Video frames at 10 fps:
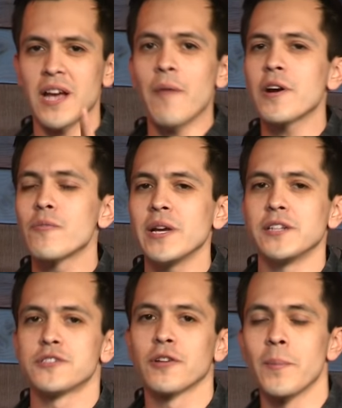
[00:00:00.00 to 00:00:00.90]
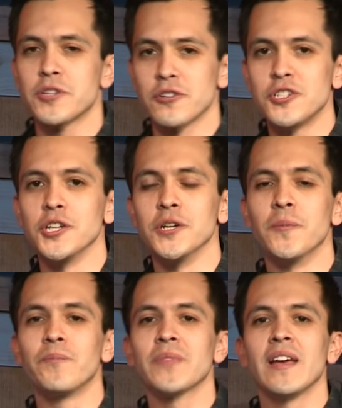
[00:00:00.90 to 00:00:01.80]
I want to read a scripture to you,
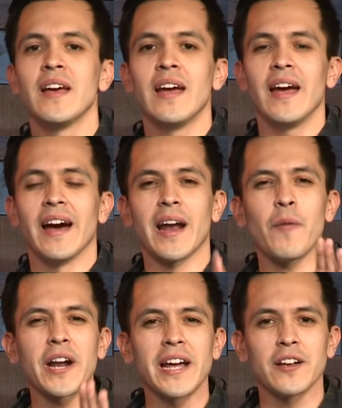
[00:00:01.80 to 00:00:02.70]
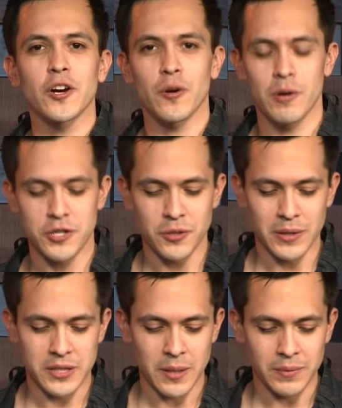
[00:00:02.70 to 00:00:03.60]
and I want to encourage you
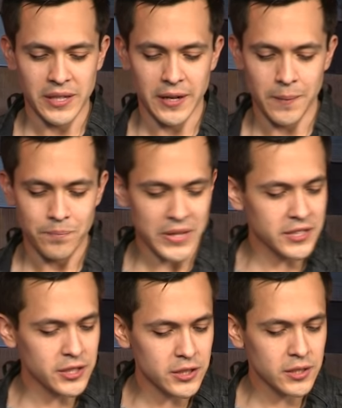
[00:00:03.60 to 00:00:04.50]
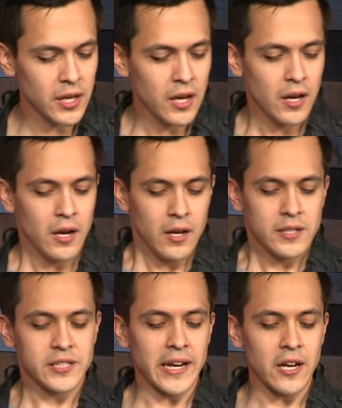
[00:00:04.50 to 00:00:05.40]
in something here. This is
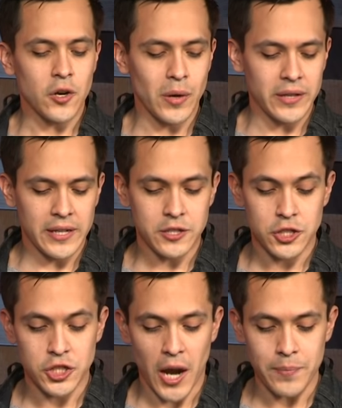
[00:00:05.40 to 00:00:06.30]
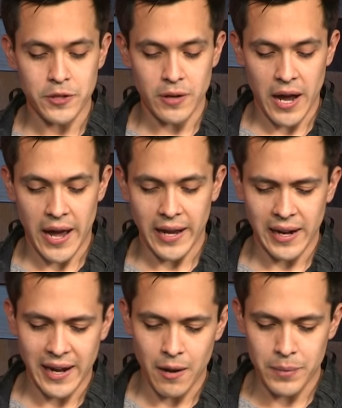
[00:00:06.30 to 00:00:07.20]
Second Corinthians chapter 9,
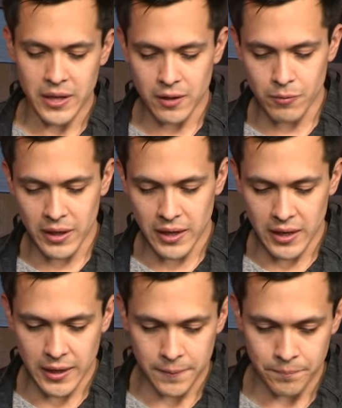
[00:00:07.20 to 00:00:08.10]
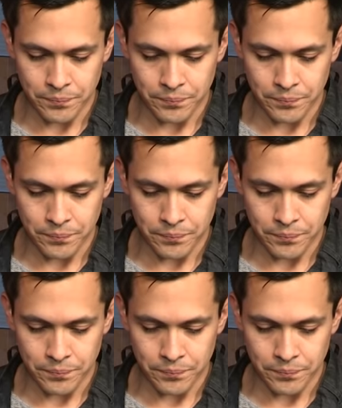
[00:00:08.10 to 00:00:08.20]
and I'll begin reading.